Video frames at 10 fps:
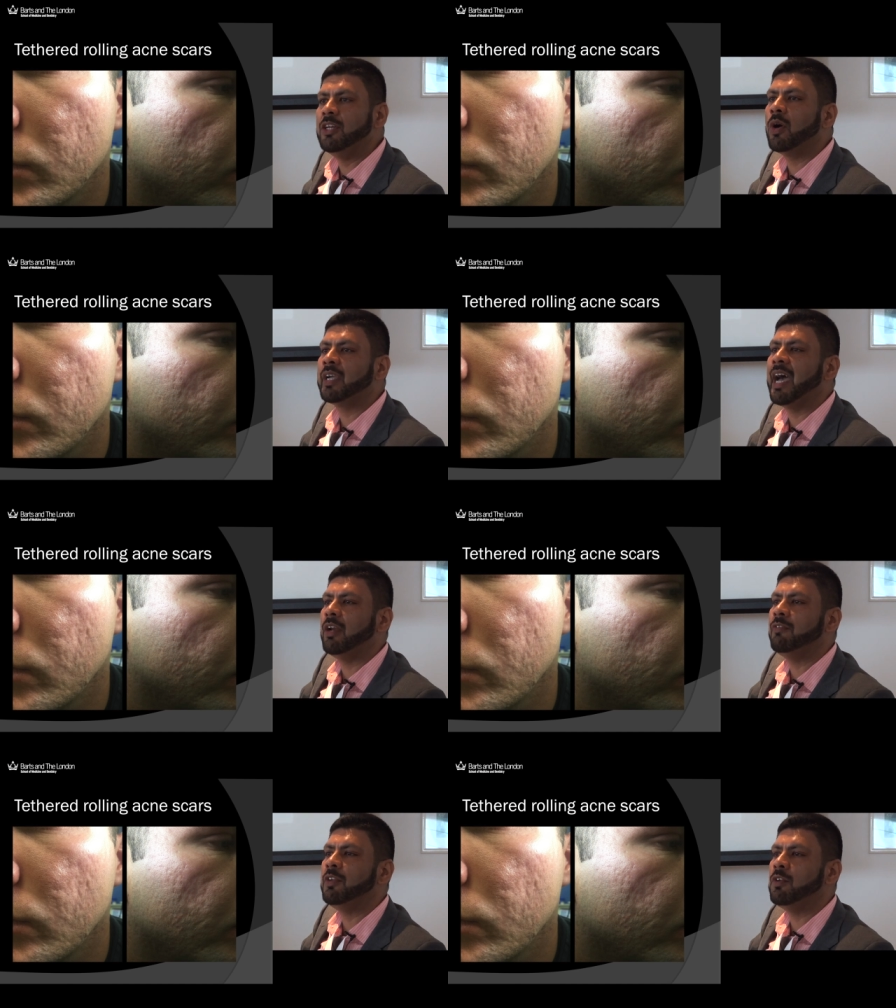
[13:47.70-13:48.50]
knock
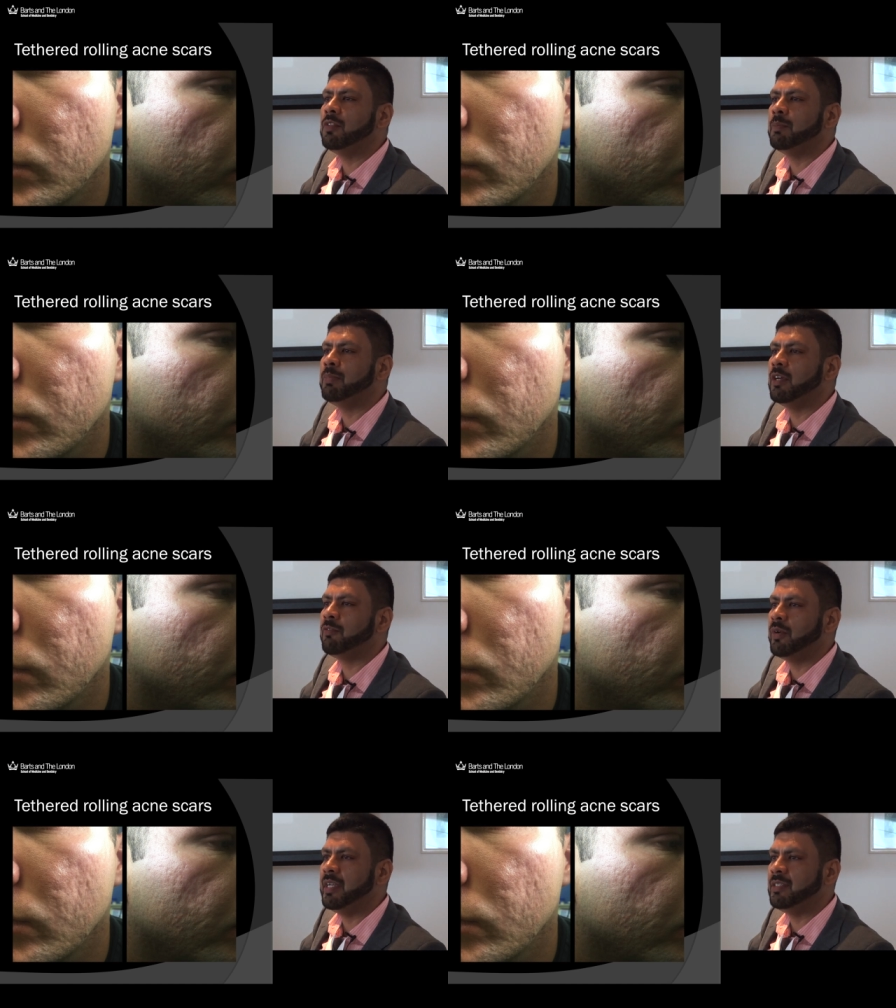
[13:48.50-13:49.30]
out a few of the
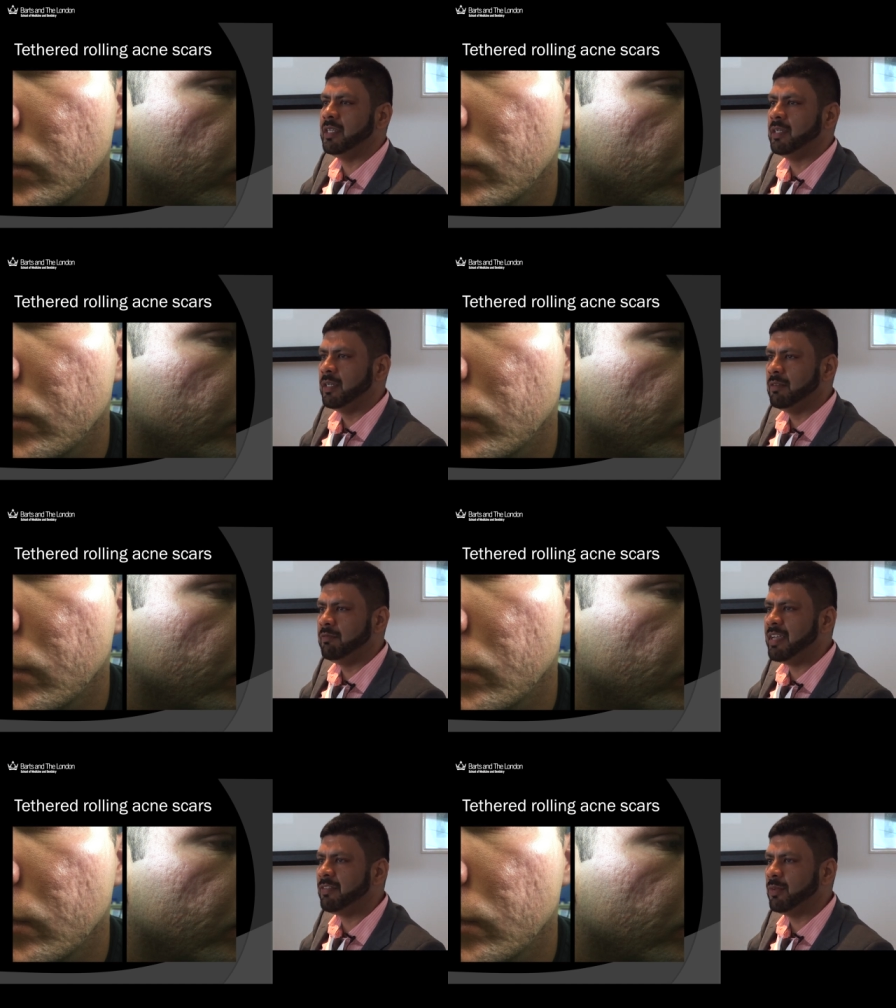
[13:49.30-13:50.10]
perforator
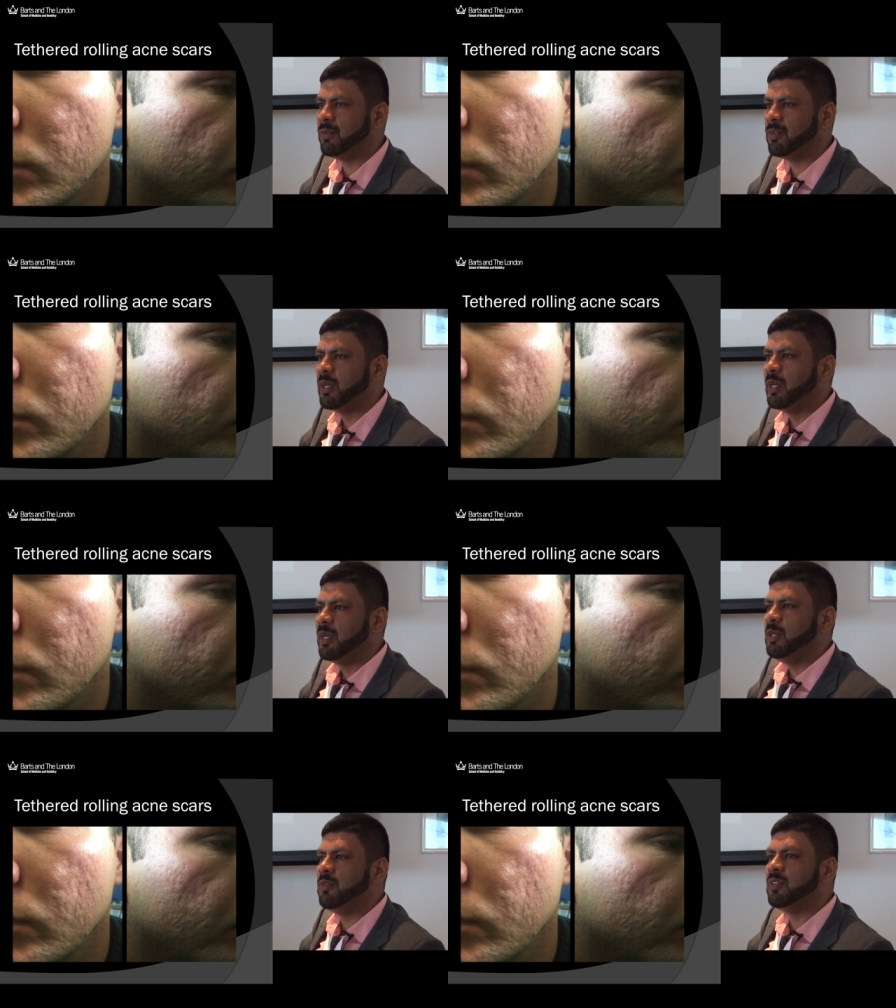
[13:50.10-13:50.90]
vessels,
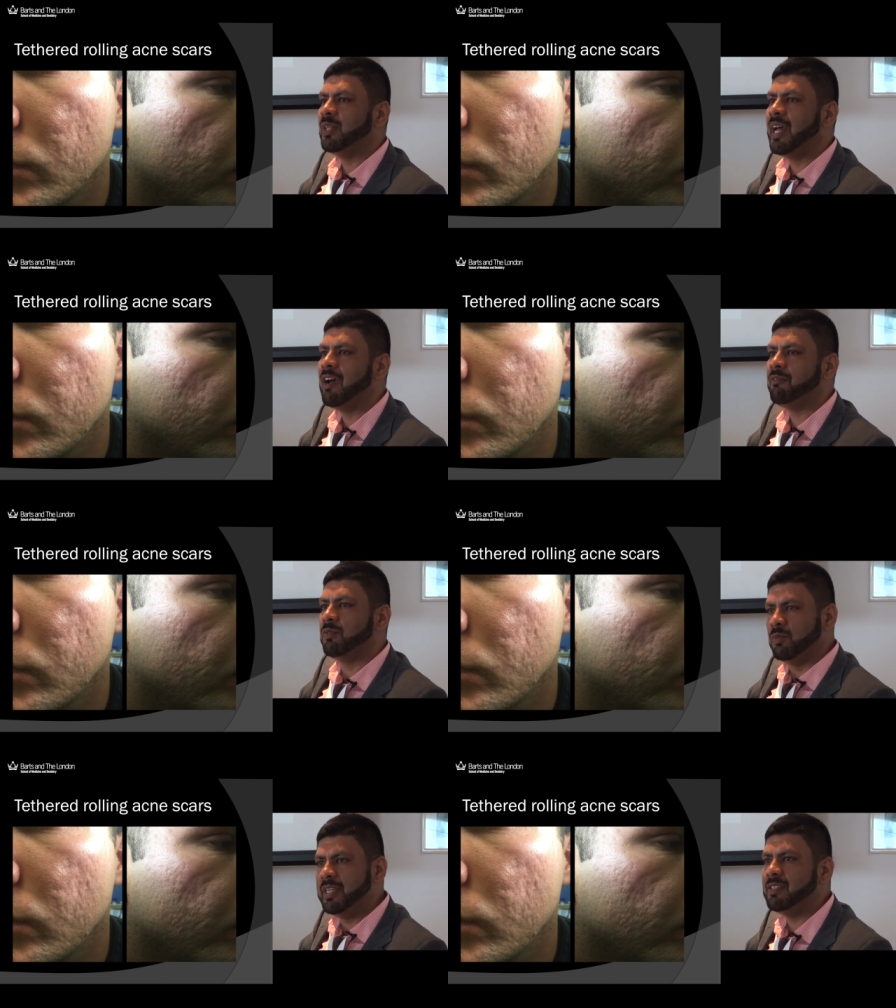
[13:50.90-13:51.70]
you still
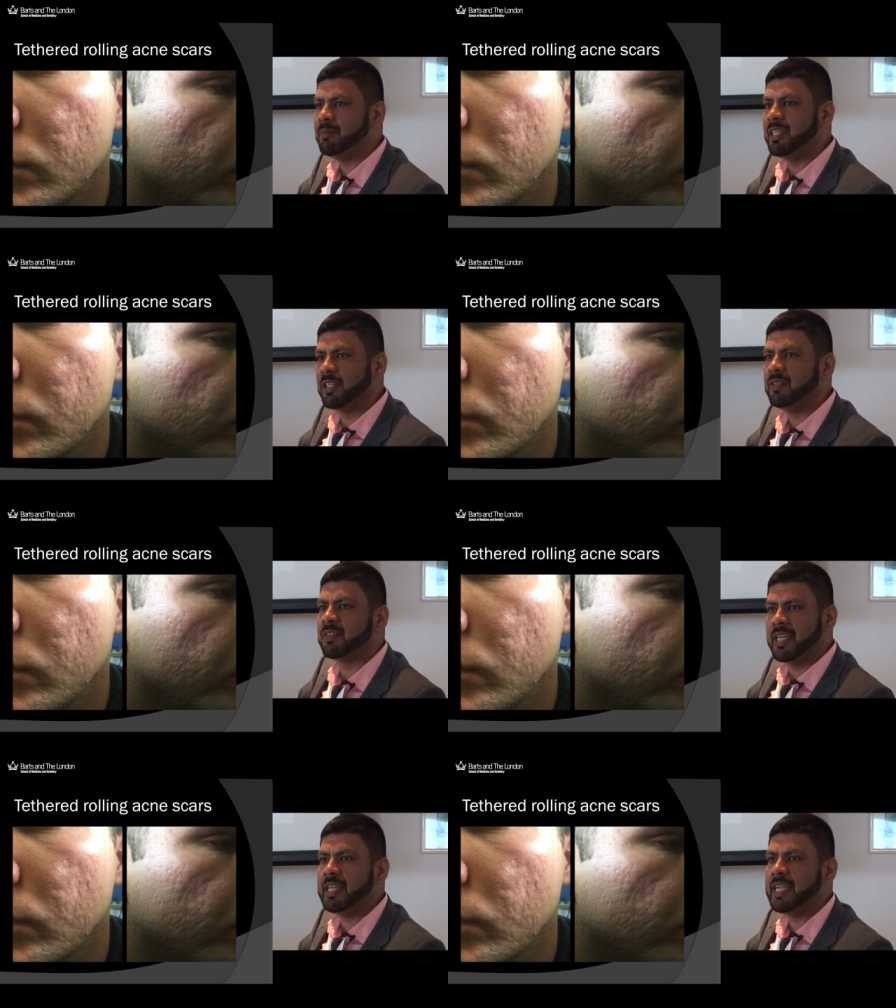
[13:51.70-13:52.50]
have reasonably good
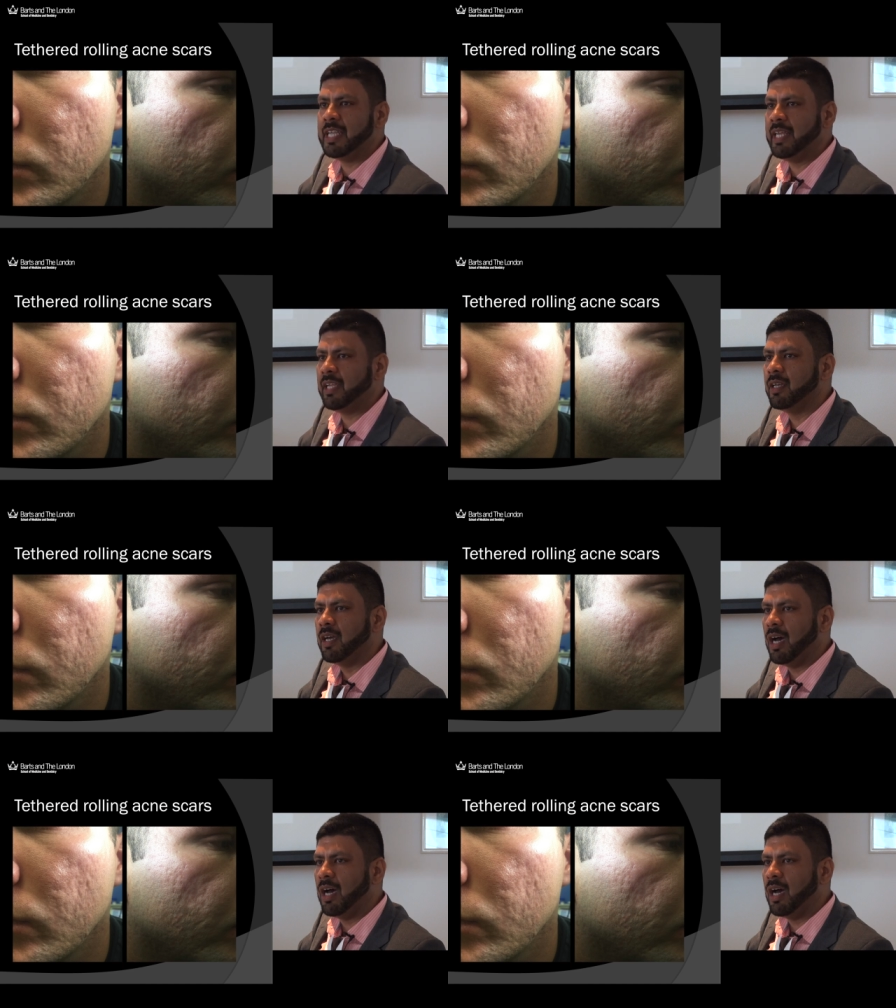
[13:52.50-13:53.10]
skin healing